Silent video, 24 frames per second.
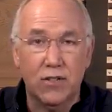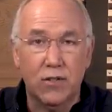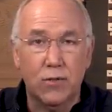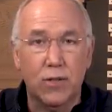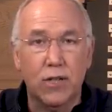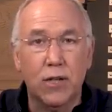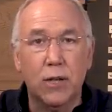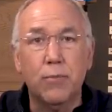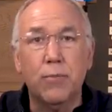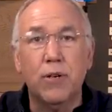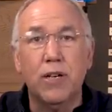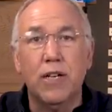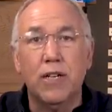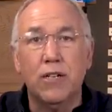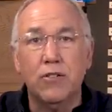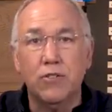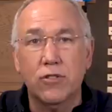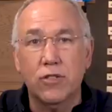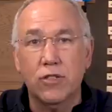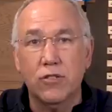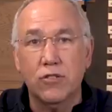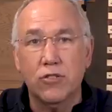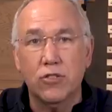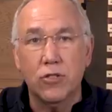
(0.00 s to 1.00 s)
So an upper
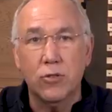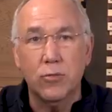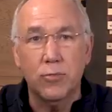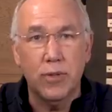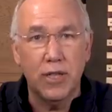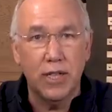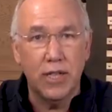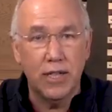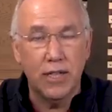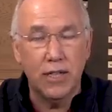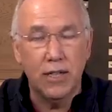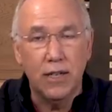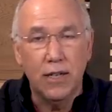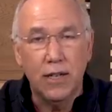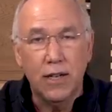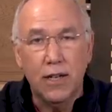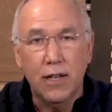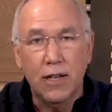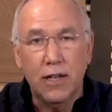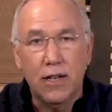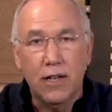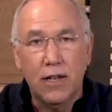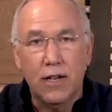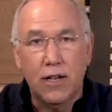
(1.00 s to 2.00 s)
entrance should be
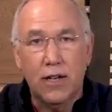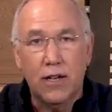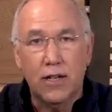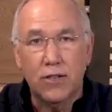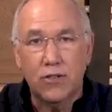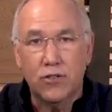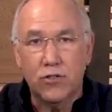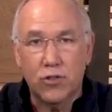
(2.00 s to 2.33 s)
on